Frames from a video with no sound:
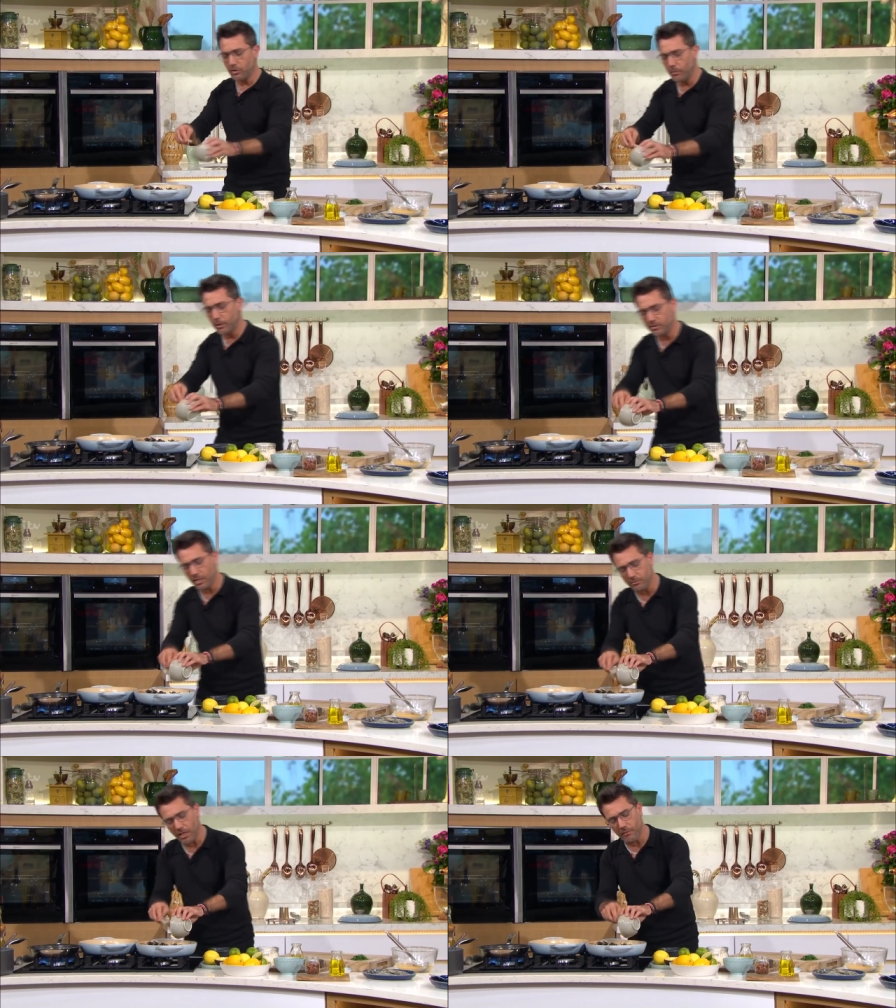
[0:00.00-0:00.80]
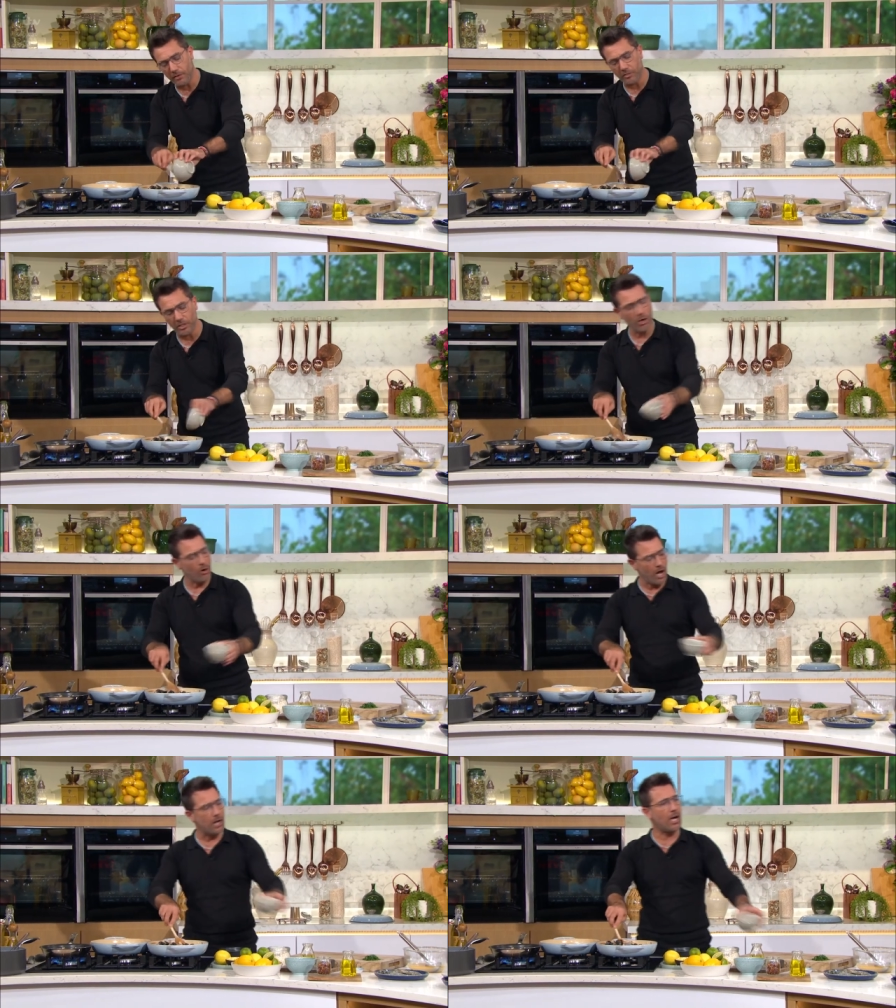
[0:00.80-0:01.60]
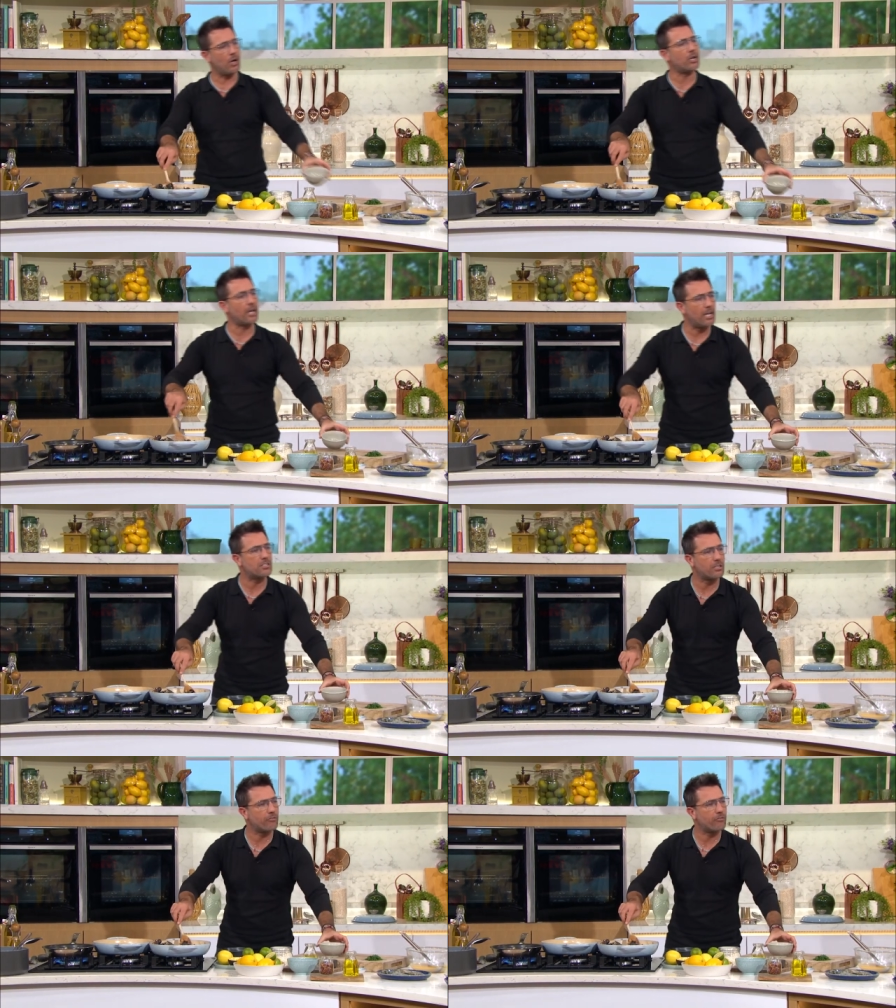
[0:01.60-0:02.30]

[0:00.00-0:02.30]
know, because sometimes I'm thinking, oh, I, I got an answer